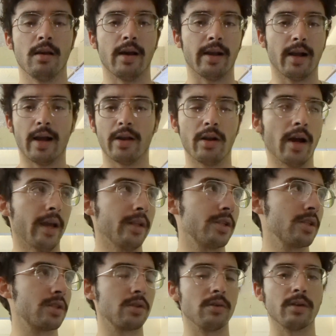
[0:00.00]
I
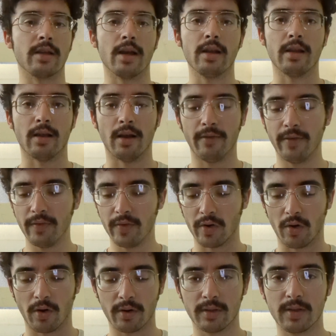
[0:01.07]
just don't get it. I've even
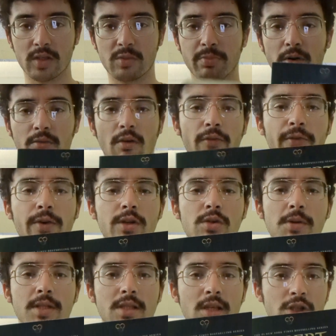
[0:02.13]
heard this book referred
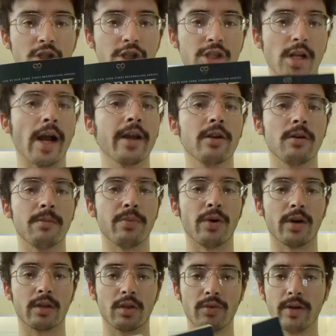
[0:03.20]
to as the Shido
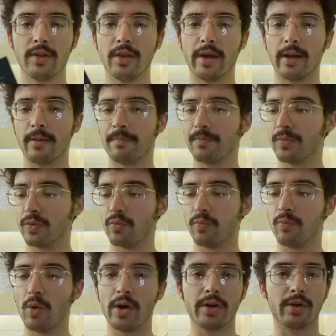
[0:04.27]
book. They're in like
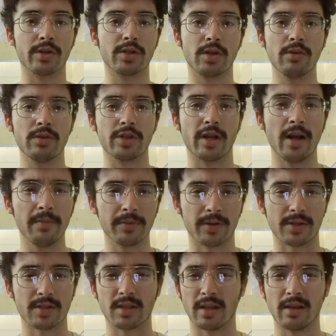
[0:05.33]
one or two
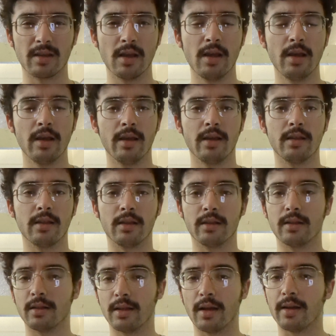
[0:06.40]
chapters. Like,
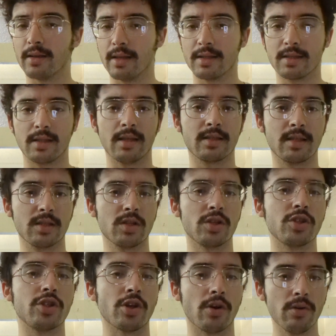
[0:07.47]
is this a
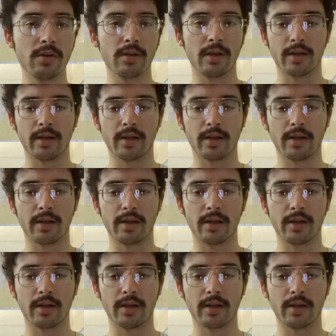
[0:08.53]
joke?